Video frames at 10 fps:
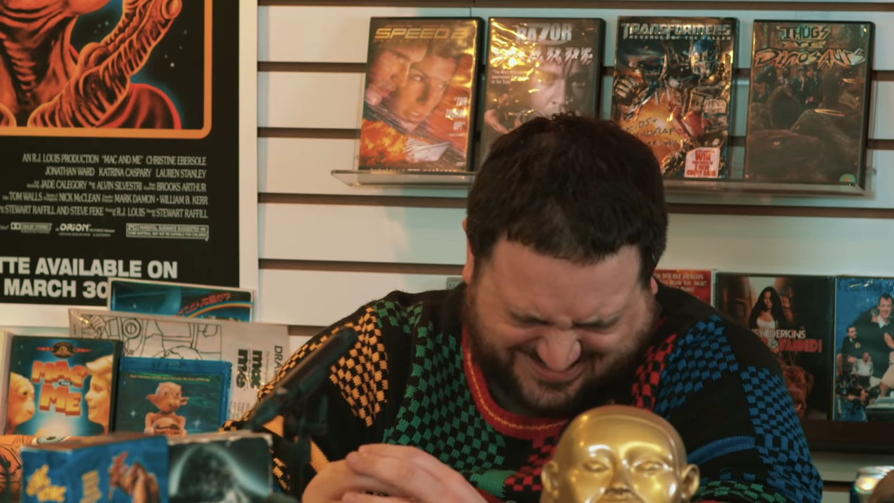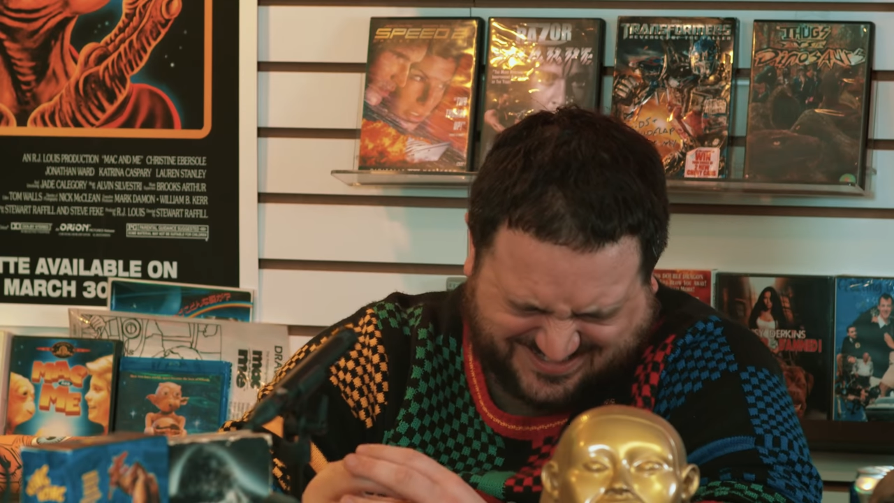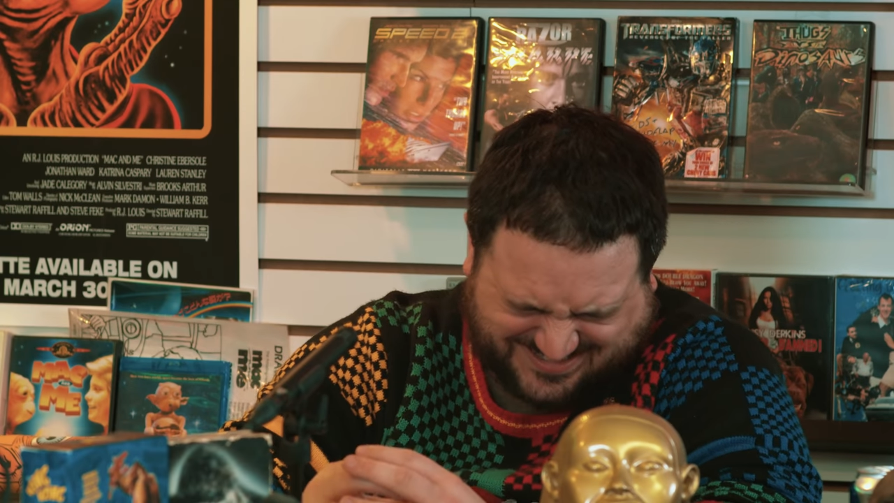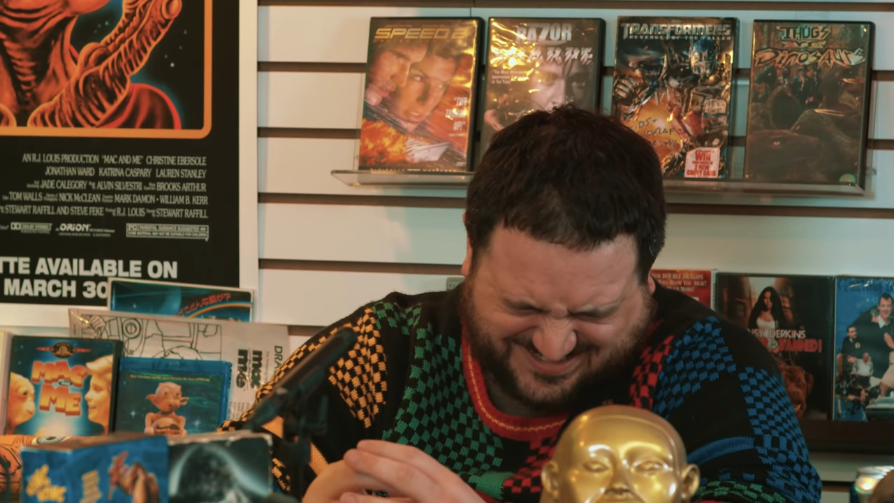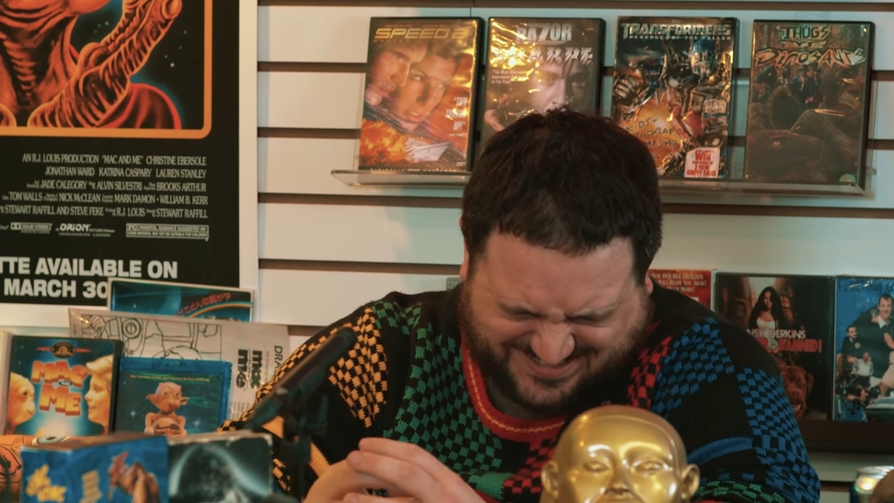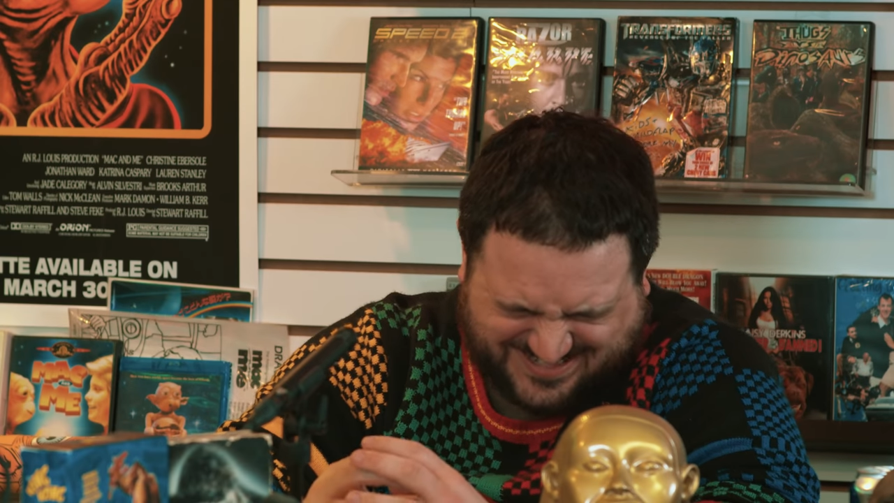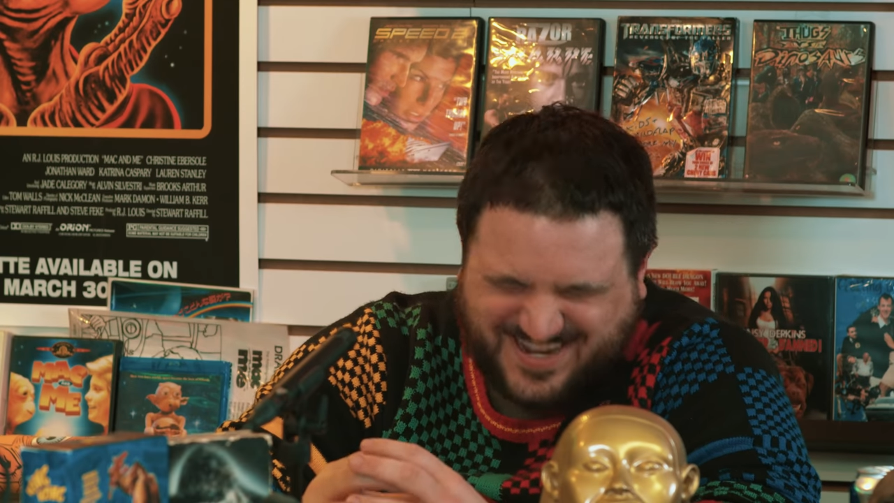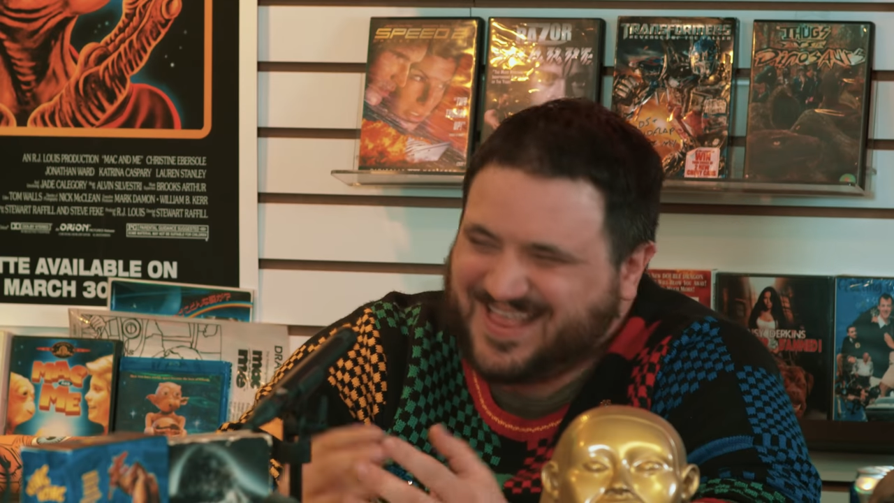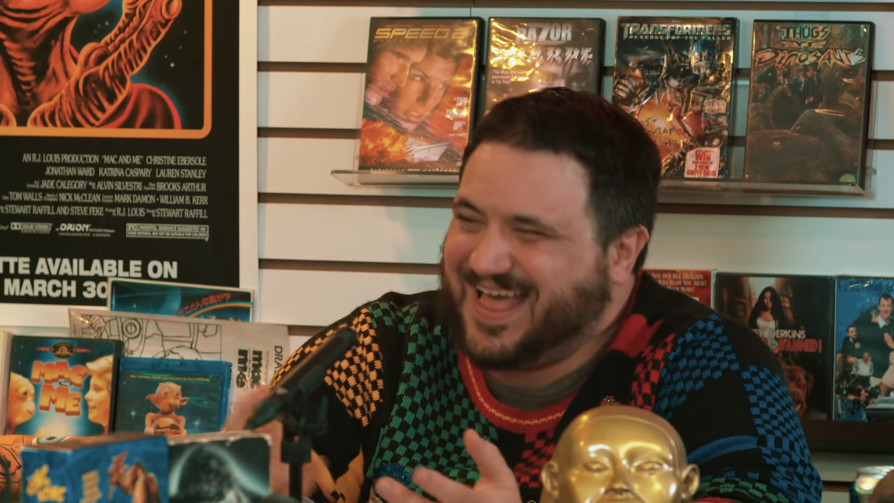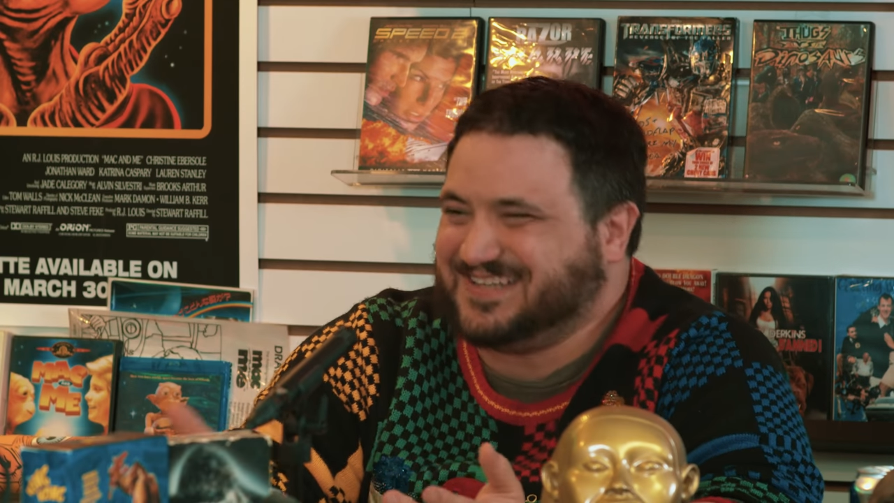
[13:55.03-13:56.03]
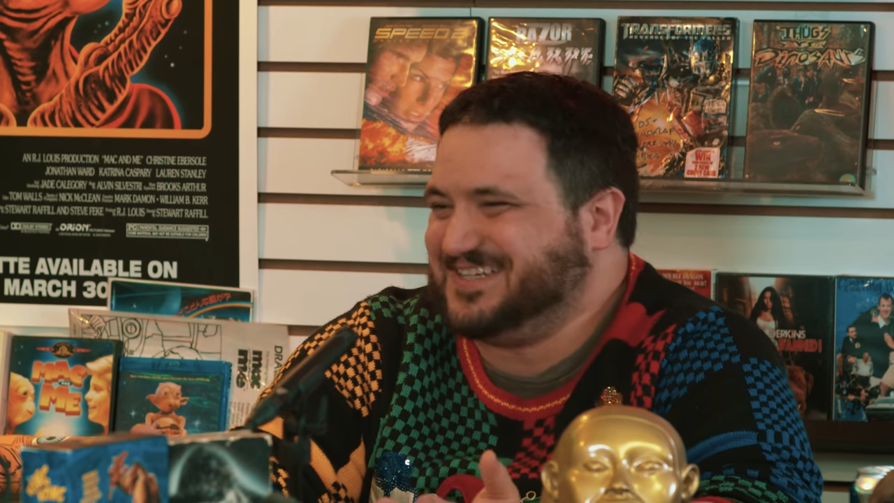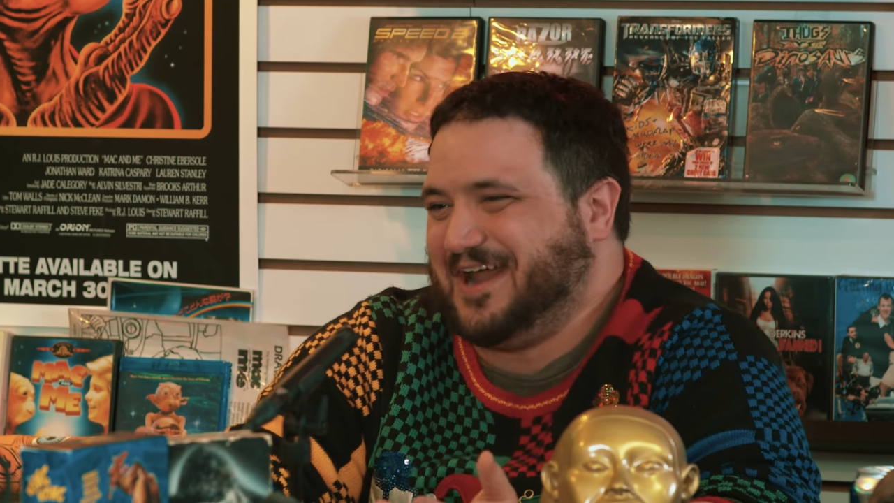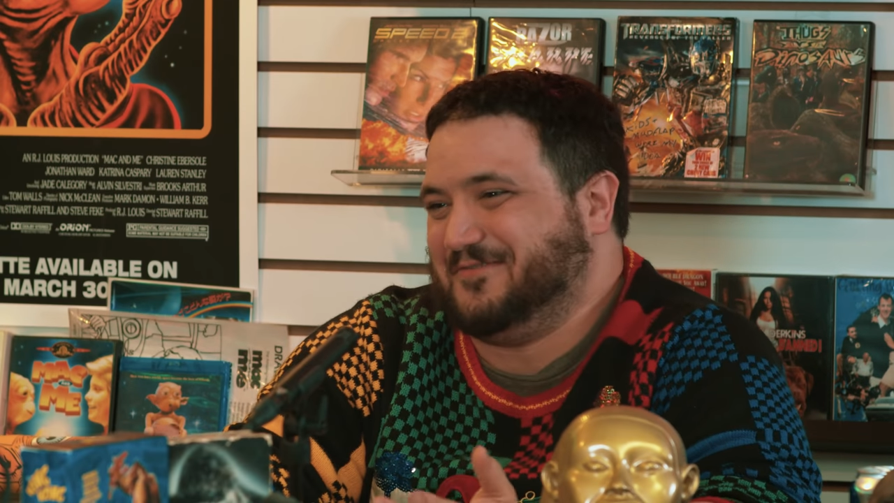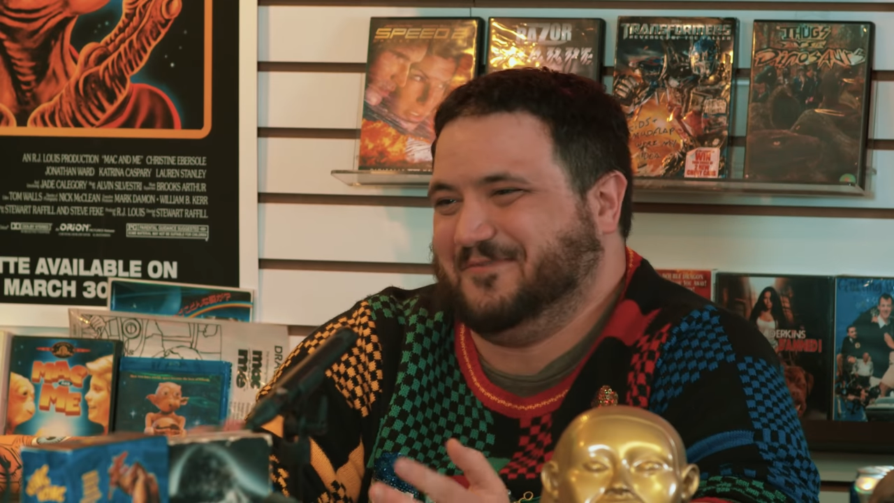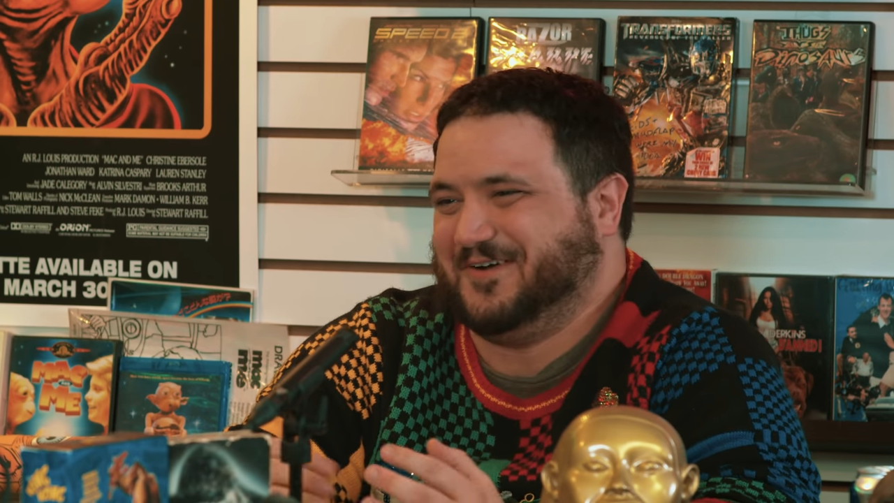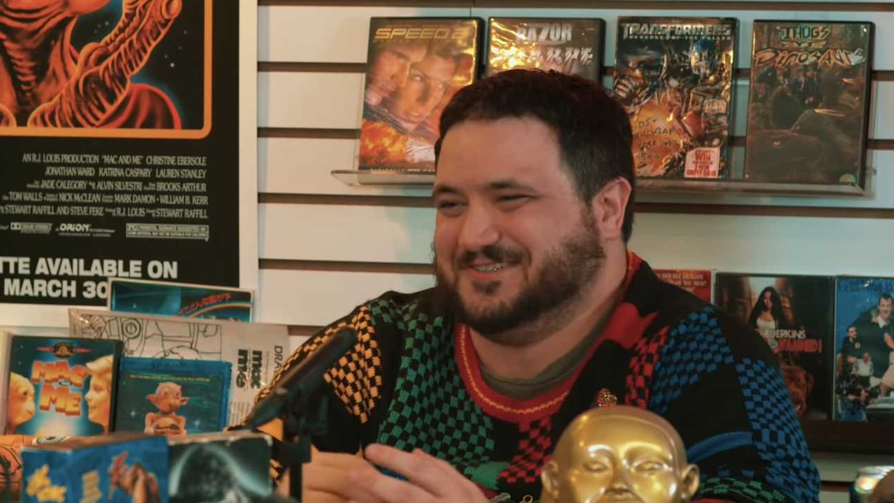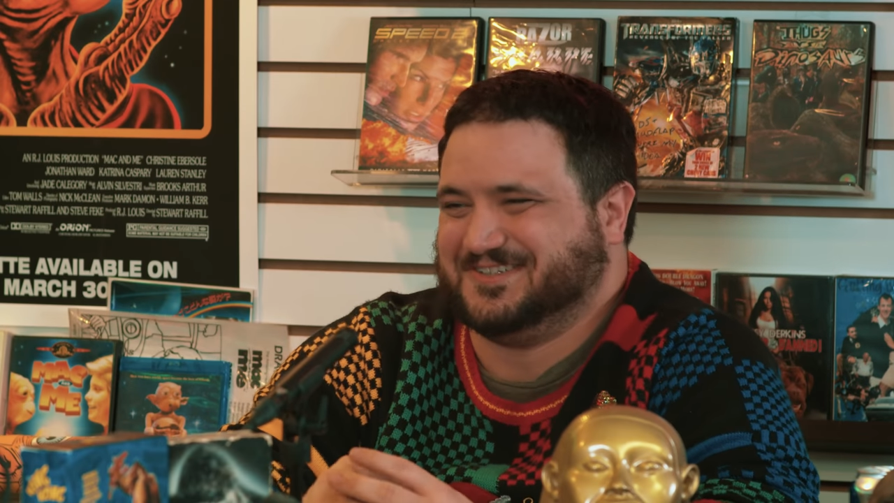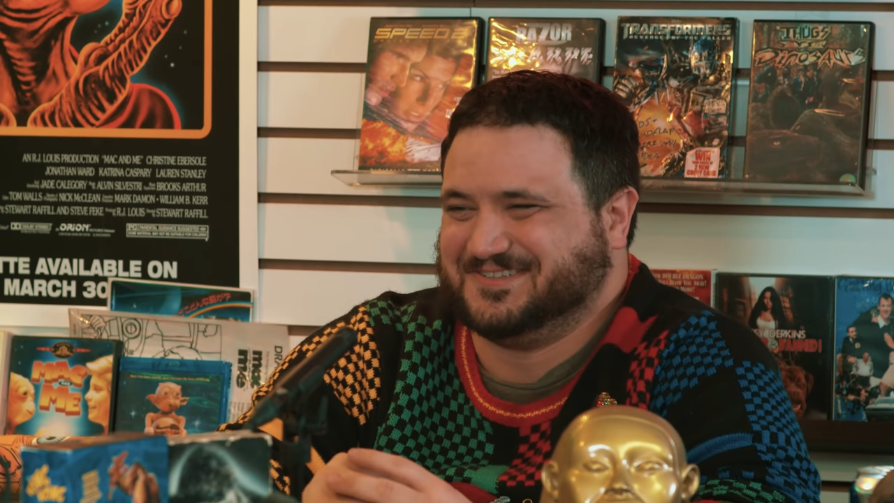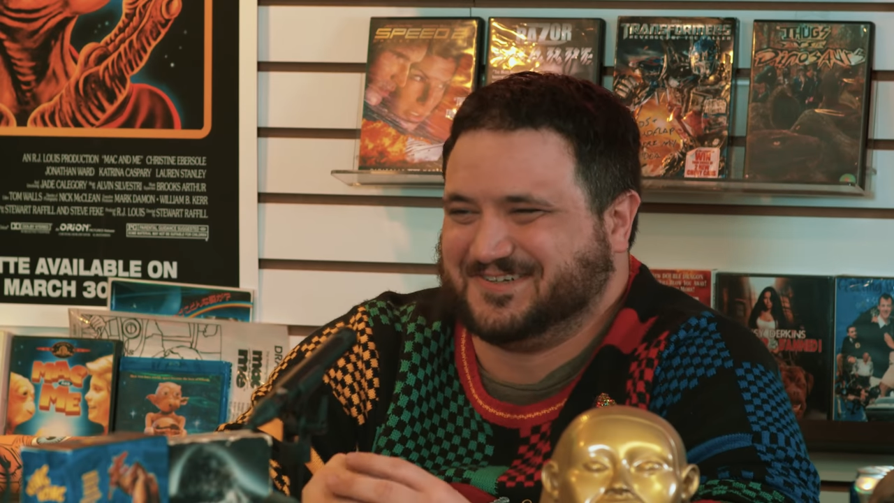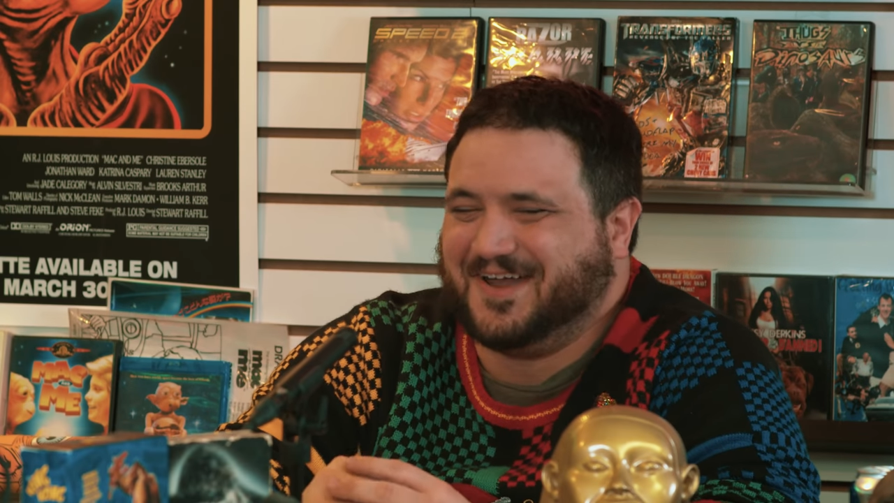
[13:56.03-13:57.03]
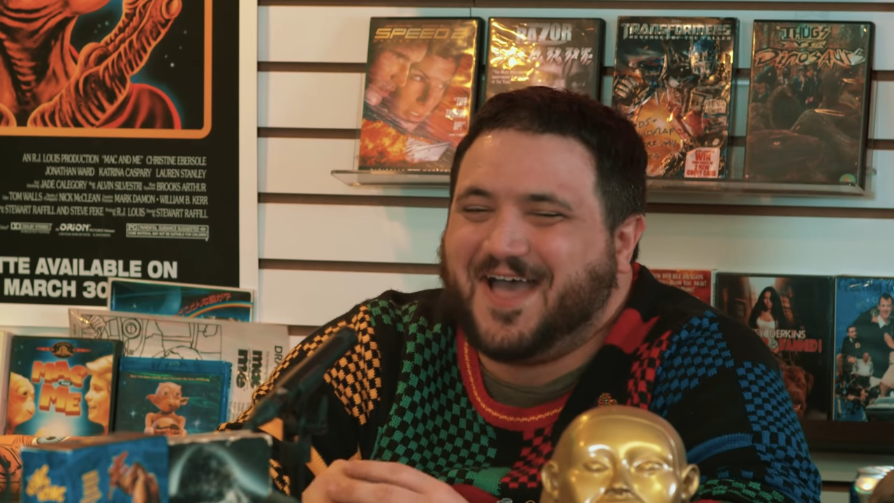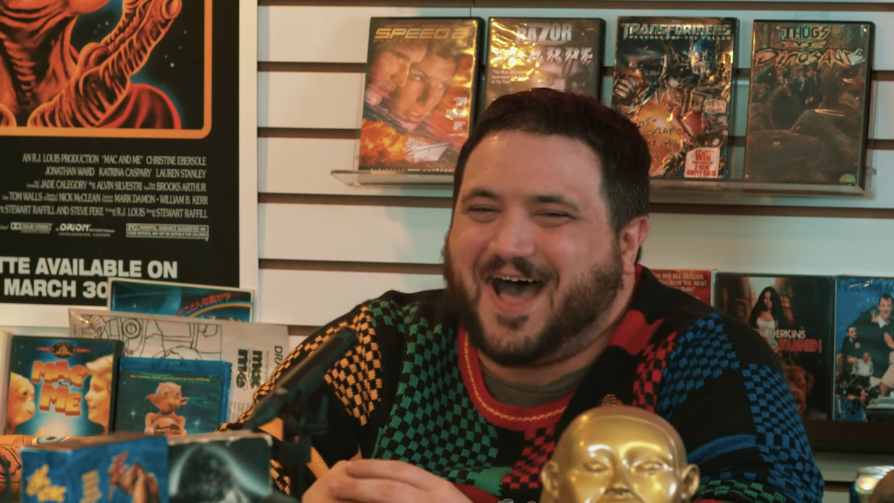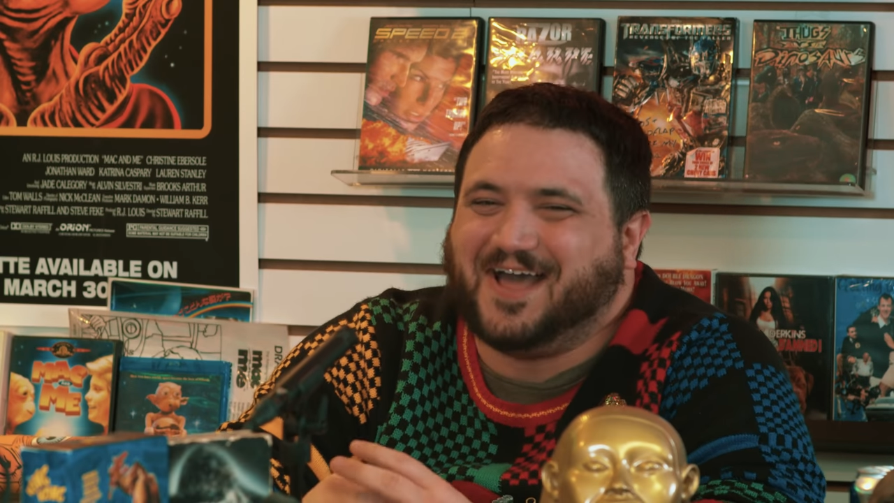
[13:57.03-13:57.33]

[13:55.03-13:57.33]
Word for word: along. That's in every version of the story.